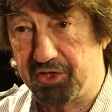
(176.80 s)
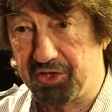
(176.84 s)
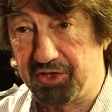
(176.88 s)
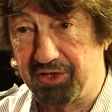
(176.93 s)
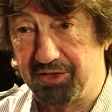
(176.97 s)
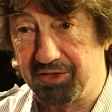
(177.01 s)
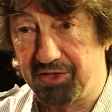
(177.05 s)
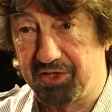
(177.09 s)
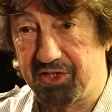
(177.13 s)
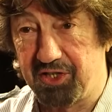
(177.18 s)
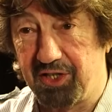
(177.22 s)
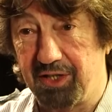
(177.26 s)
is
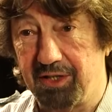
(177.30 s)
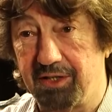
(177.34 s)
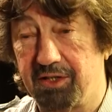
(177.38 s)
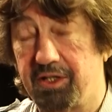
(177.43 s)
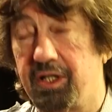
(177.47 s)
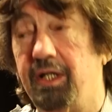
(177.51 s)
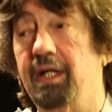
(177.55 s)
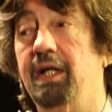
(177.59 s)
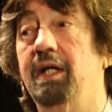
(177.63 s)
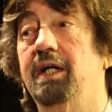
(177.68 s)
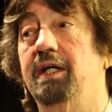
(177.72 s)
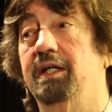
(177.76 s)
concerned,
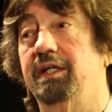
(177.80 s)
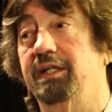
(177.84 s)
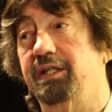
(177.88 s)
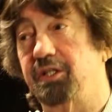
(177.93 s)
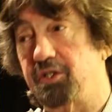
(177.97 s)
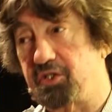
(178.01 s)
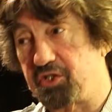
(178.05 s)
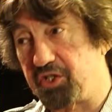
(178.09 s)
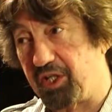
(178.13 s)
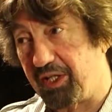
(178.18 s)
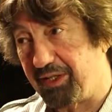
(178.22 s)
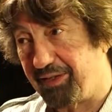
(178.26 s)

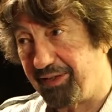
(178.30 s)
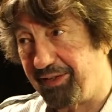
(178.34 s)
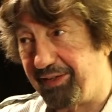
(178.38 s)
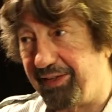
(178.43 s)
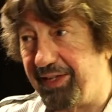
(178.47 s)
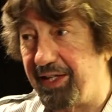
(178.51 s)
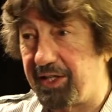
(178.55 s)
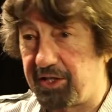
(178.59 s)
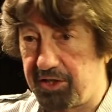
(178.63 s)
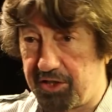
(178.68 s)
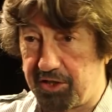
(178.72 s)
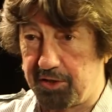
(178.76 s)
is
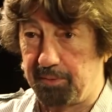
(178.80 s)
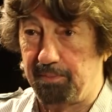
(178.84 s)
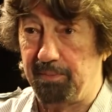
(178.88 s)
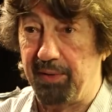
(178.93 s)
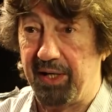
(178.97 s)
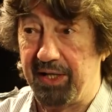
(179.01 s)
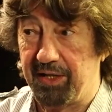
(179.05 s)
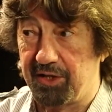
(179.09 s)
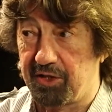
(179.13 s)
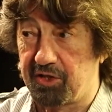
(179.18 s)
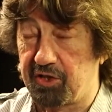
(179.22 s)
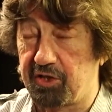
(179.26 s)
this
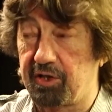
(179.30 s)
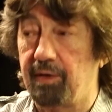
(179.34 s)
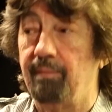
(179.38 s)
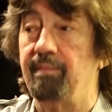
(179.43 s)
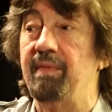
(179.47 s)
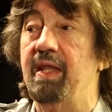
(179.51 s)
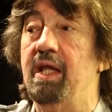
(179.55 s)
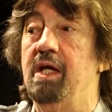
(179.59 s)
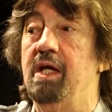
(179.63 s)
space